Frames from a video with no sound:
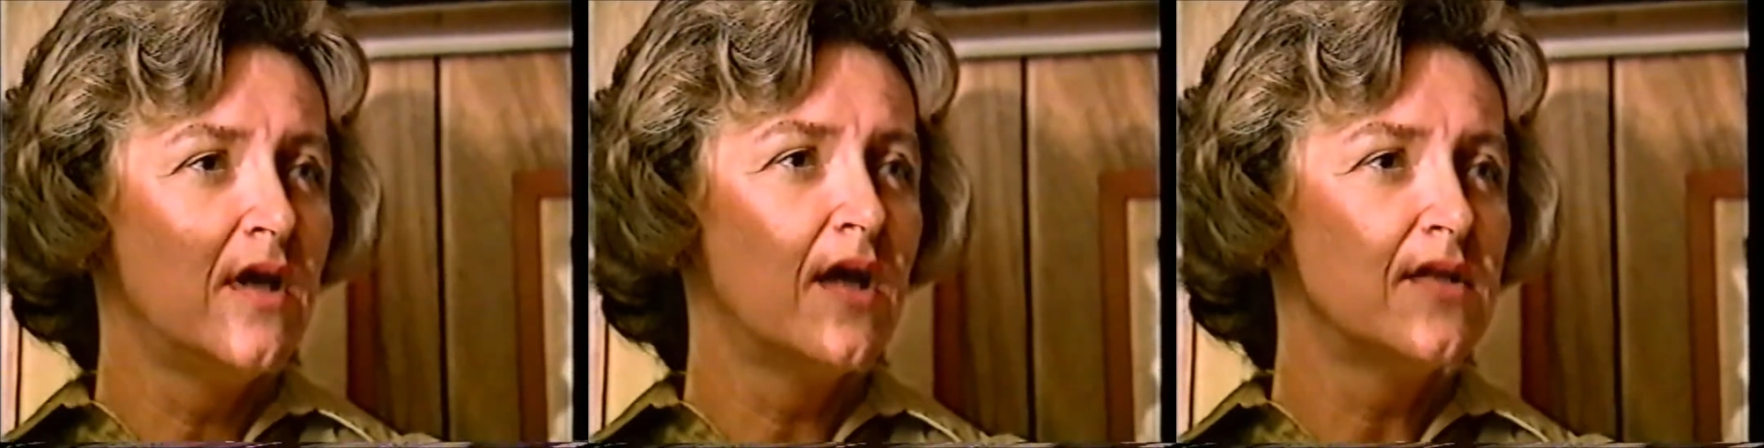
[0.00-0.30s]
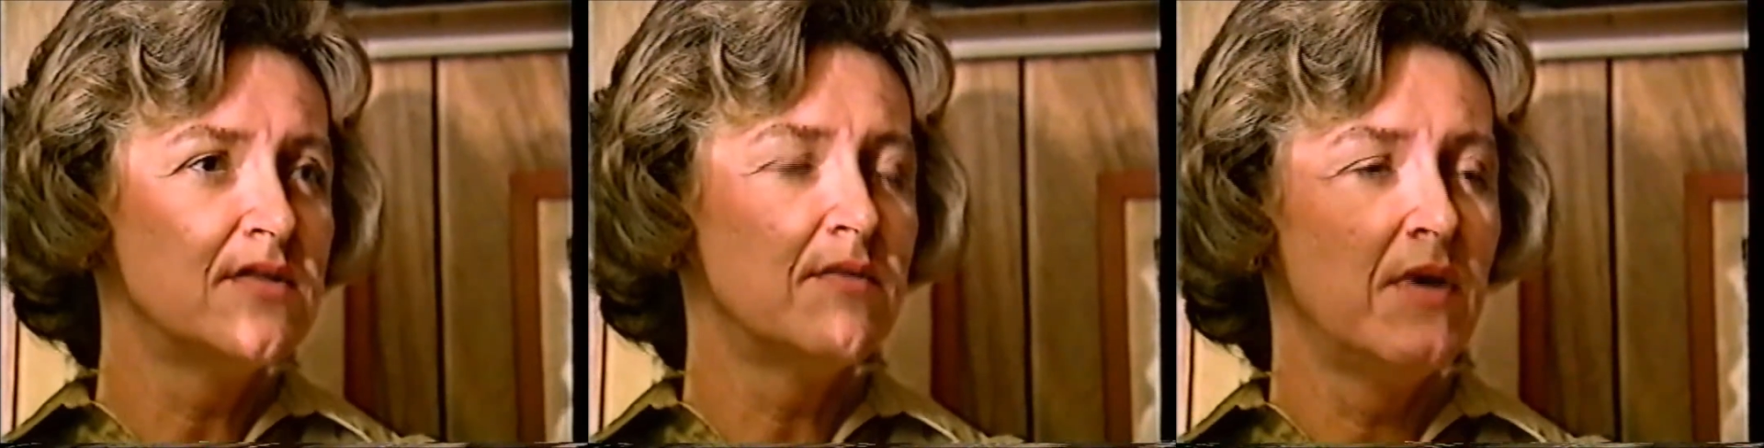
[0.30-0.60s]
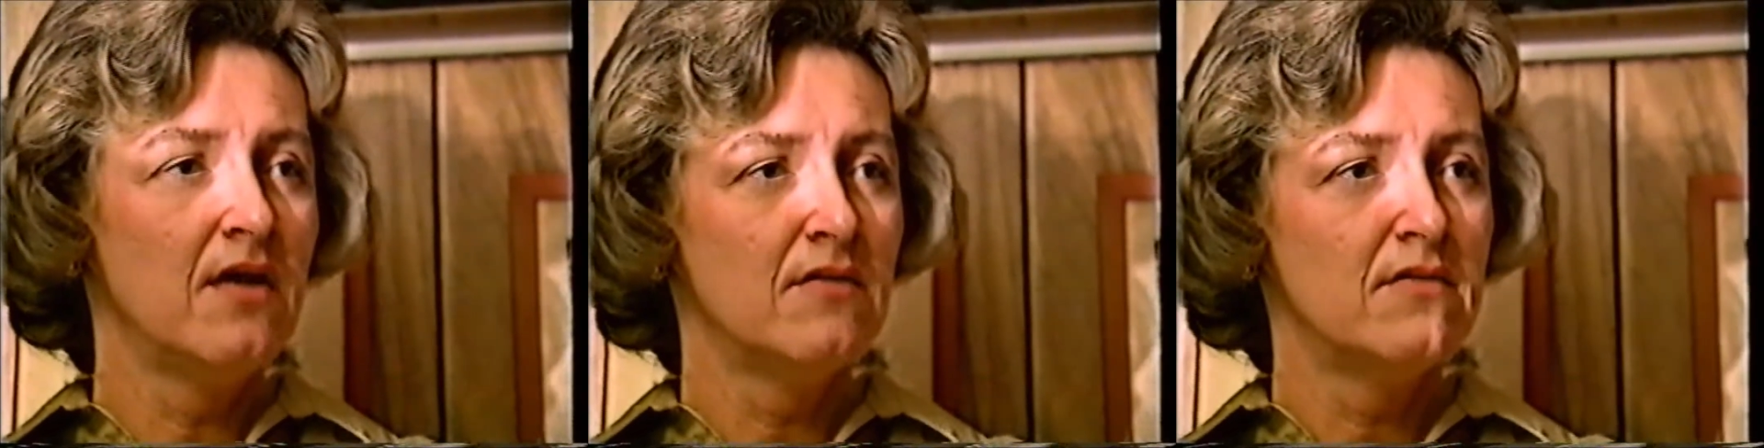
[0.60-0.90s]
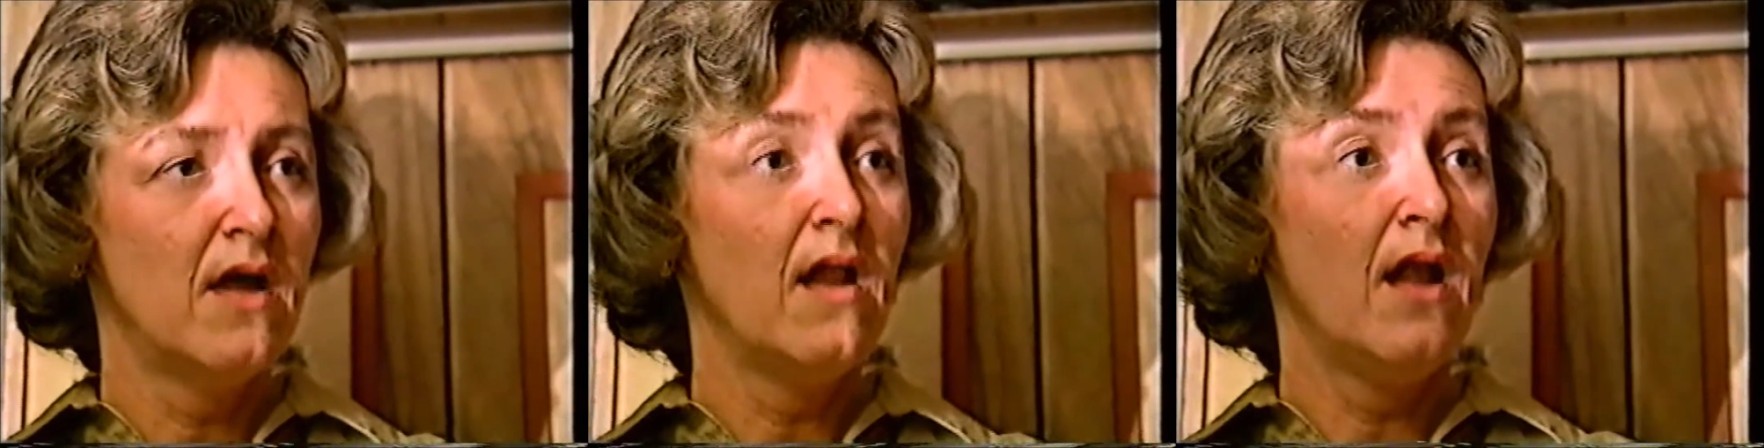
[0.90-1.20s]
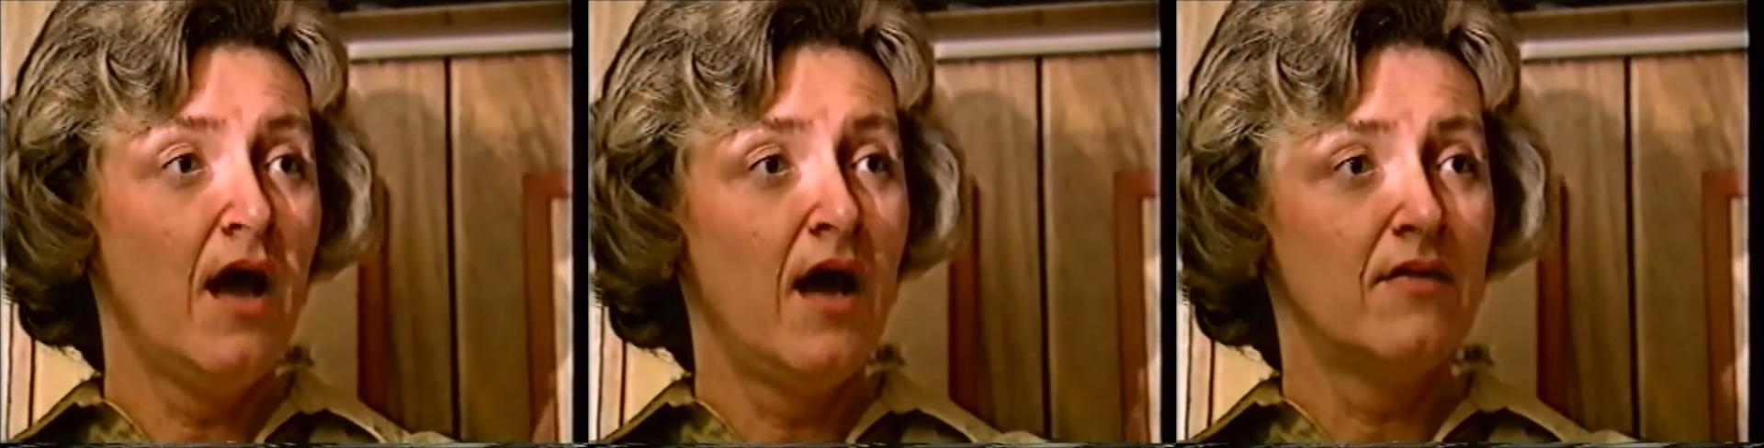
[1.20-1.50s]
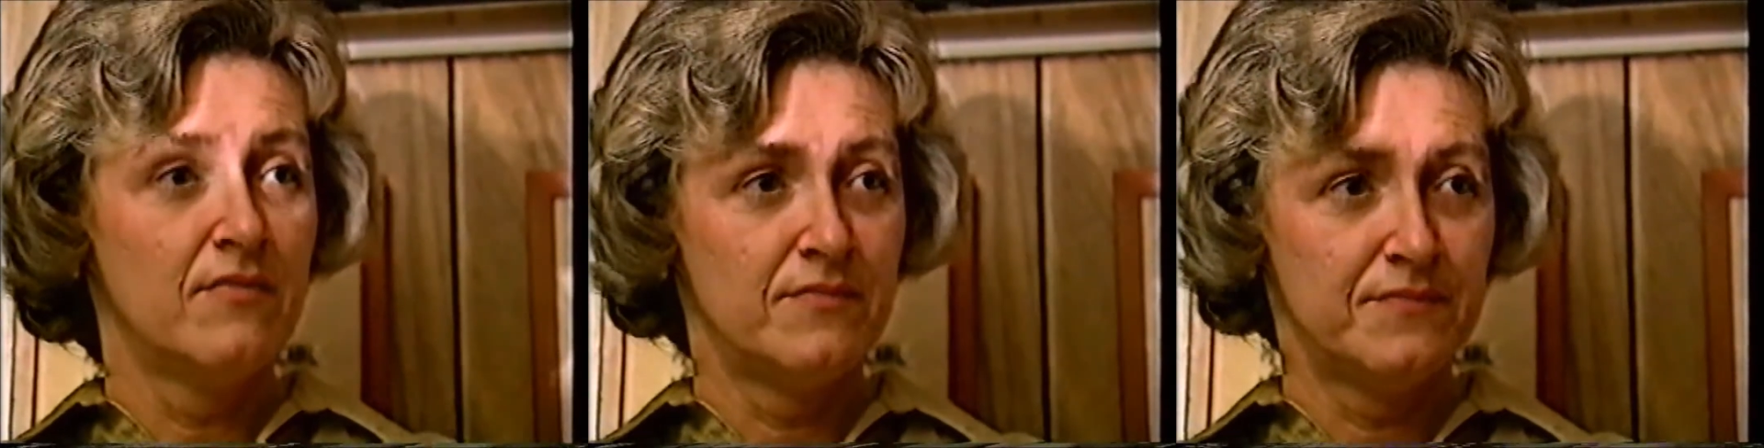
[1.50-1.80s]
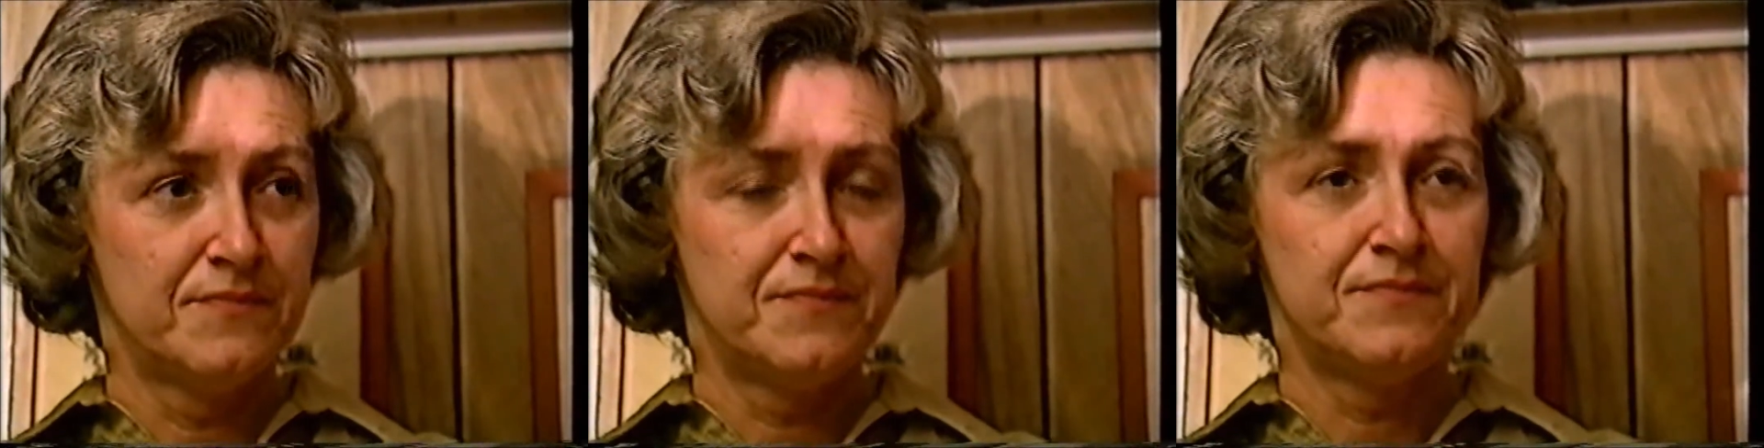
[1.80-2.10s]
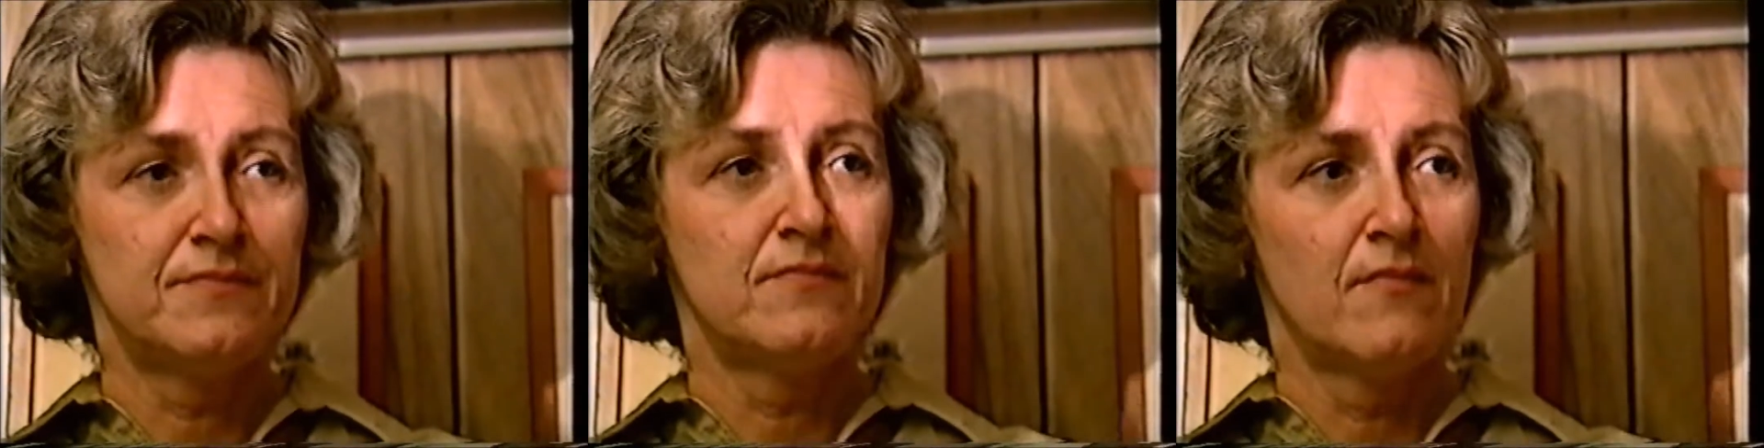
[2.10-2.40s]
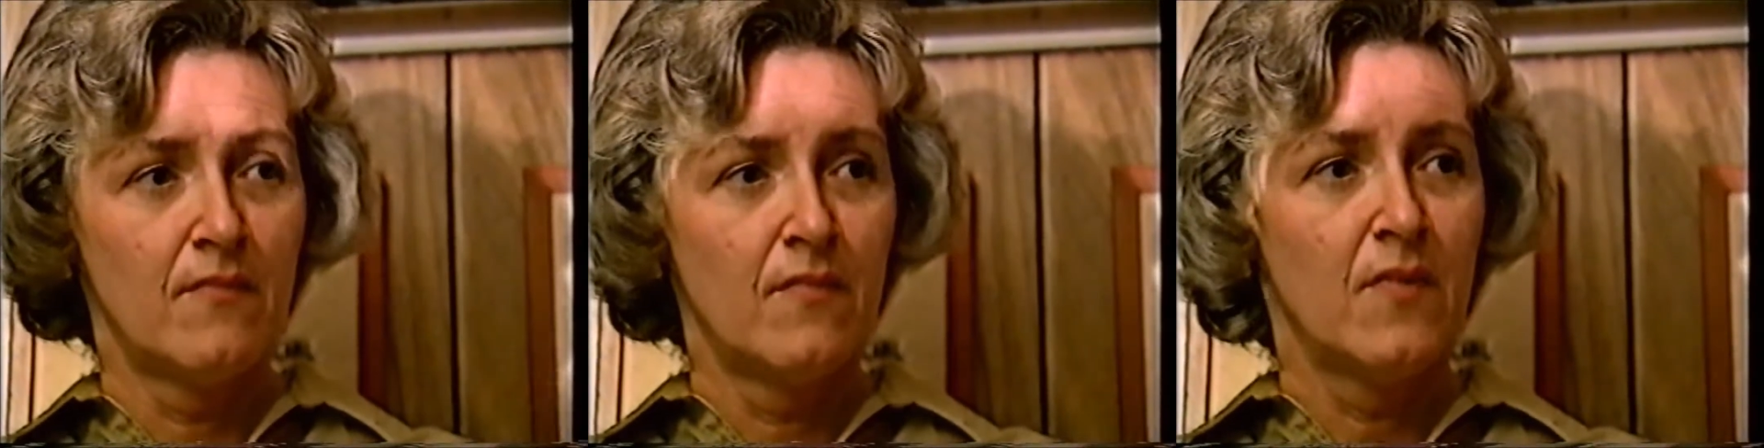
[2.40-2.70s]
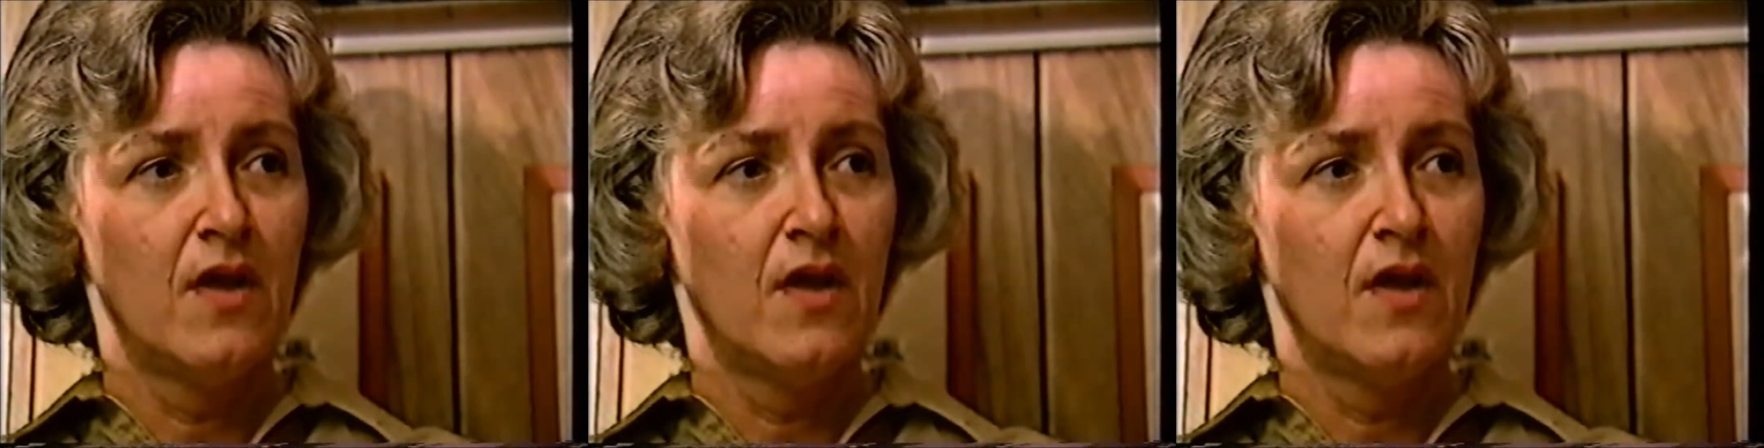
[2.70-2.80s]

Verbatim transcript: children in 13 years all